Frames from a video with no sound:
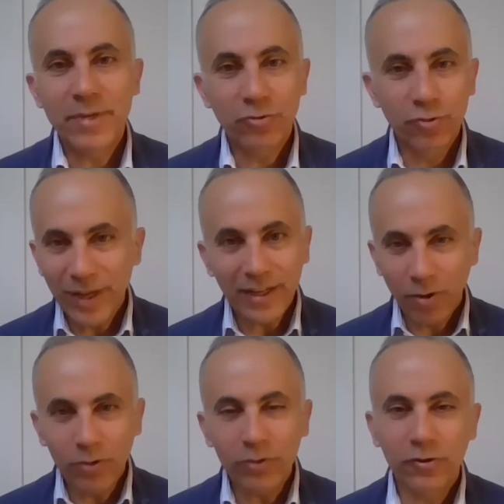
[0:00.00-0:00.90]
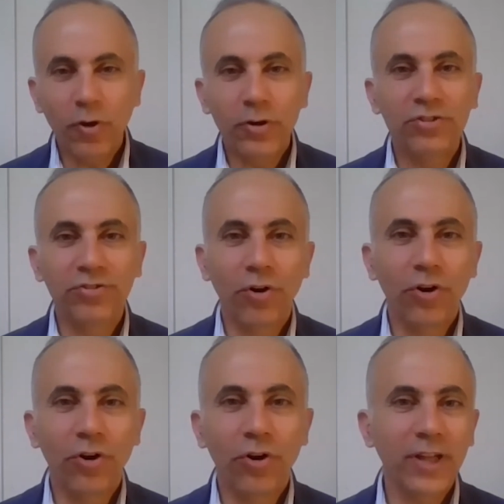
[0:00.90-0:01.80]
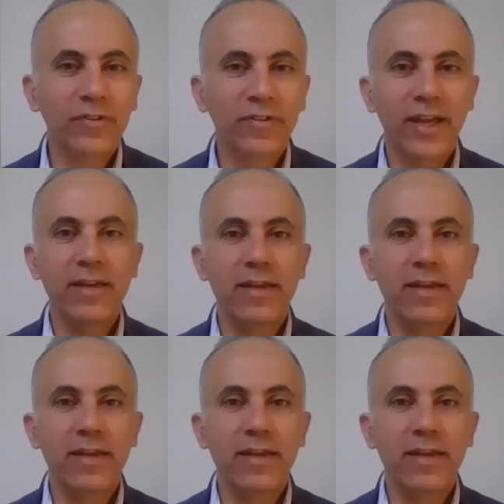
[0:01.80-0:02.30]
I mean, to make a long story short, I would